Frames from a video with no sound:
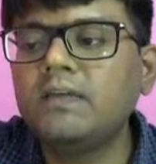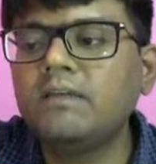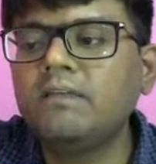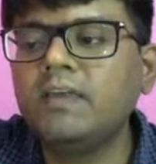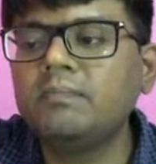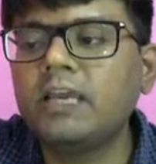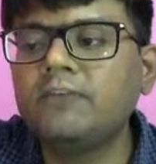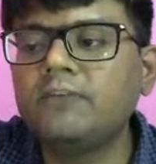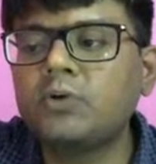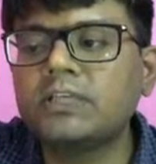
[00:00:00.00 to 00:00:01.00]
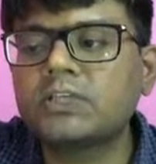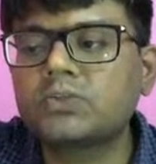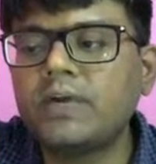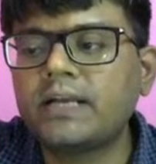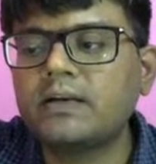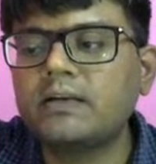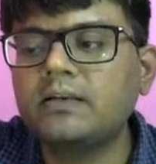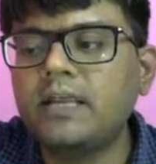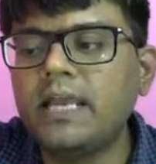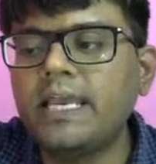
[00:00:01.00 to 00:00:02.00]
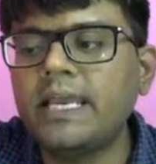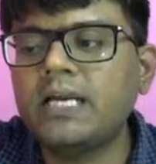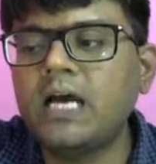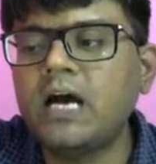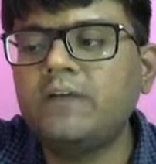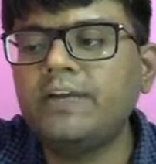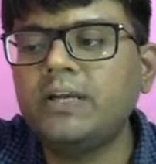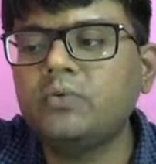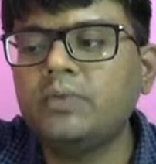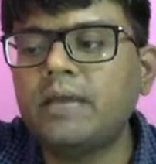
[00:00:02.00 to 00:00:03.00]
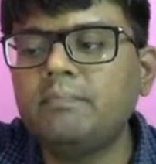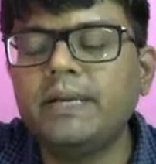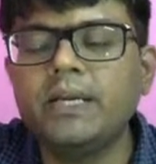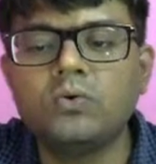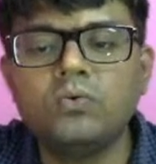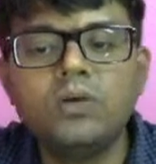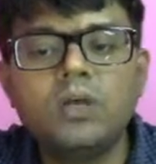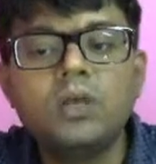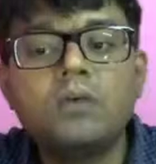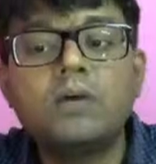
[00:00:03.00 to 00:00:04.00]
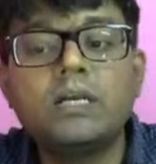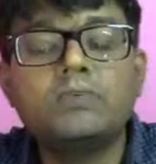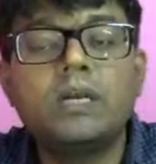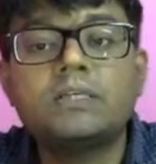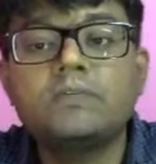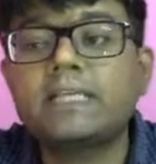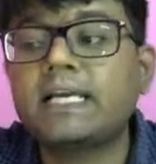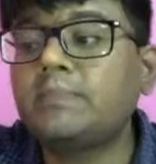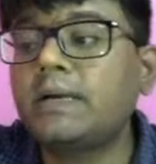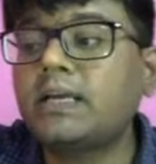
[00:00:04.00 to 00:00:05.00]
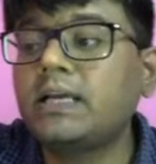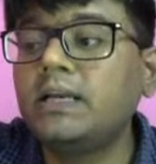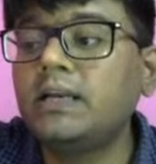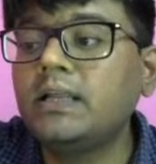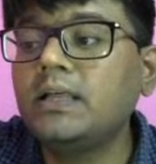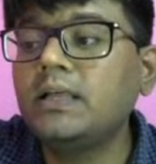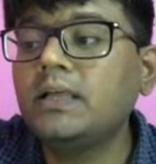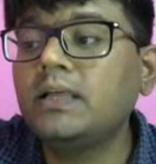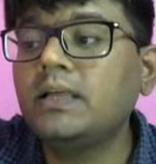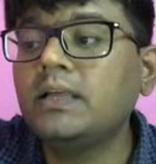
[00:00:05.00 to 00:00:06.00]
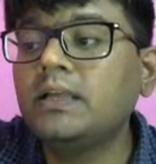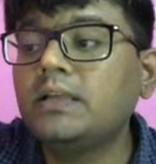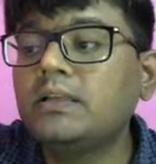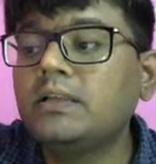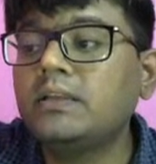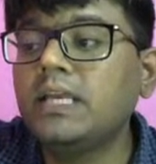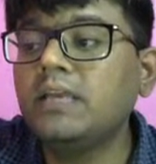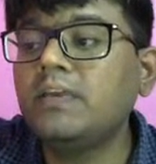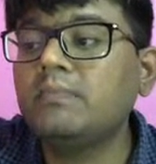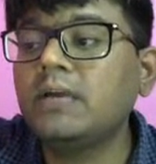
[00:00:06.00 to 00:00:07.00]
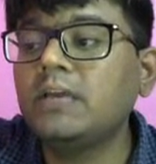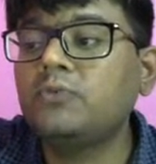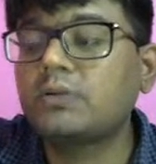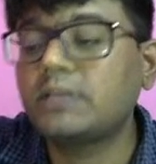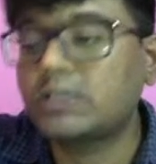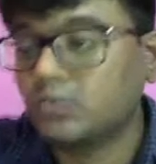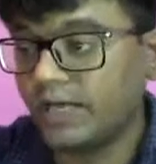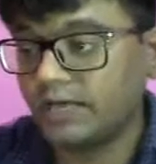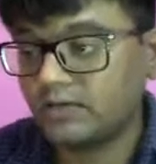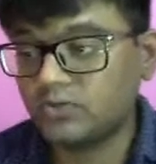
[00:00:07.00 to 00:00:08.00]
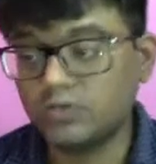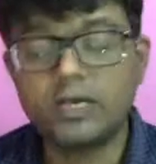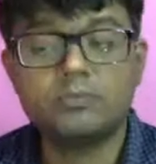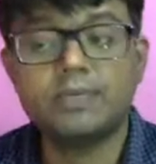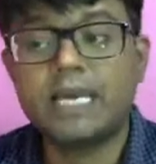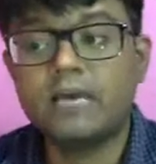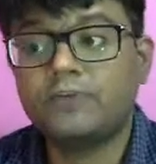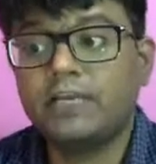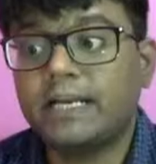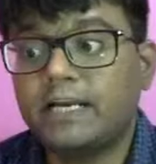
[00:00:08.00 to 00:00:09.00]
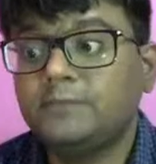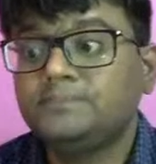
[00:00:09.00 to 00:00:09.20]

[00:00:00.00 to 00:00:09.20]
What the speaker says: V by 4 the square. Again half into m into, what is velocity of the second particle? 3v by 4 the square. So we have to be careful here. Huh?